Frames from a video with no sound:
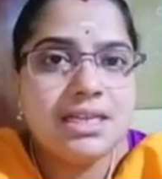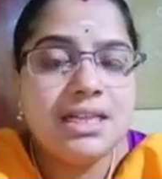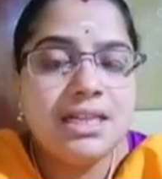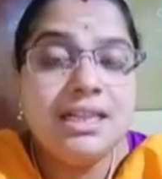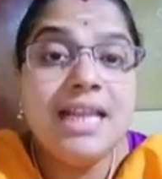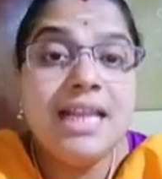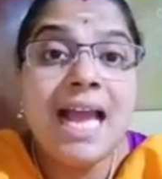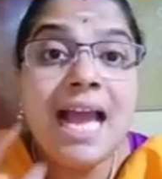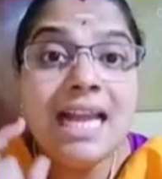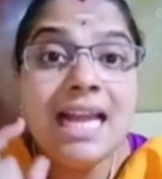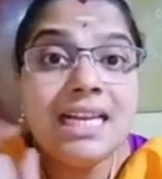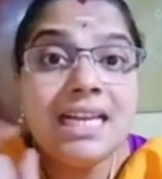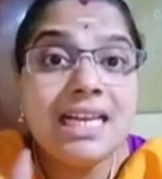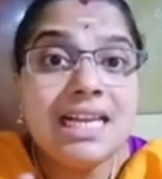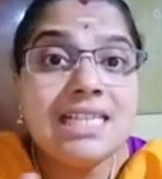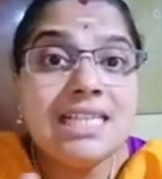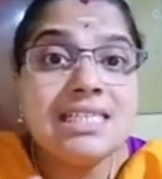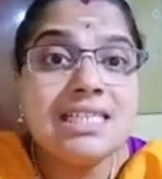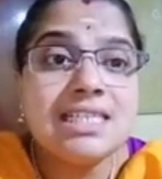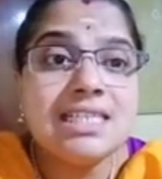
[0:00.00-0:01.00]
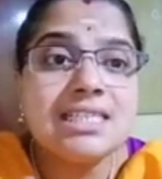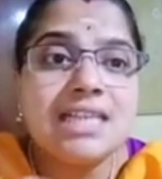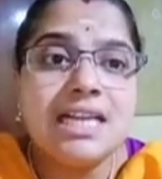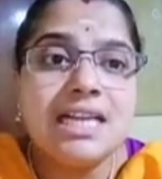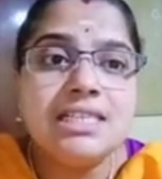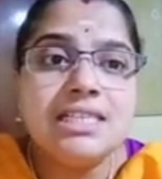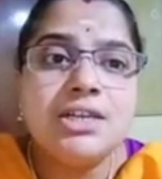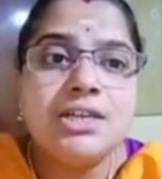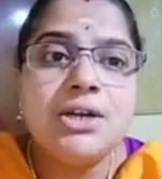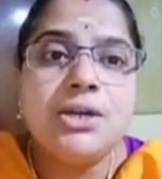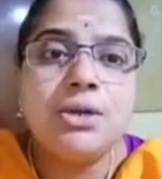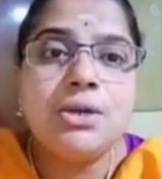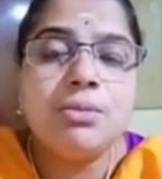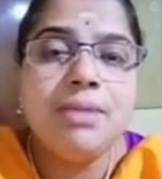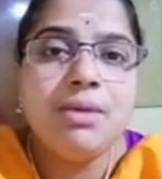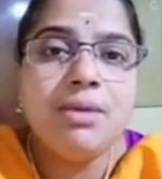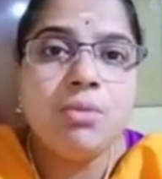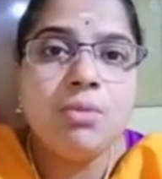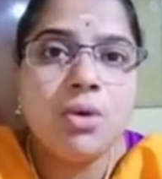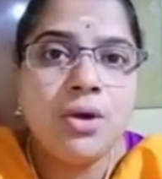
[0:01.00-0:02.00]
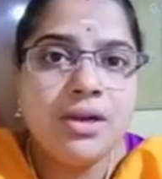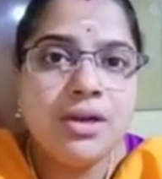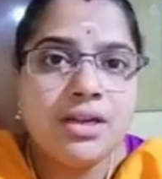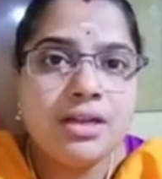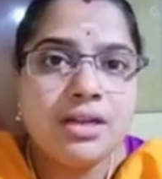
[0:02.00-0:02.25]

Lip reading: That list is considered to be what?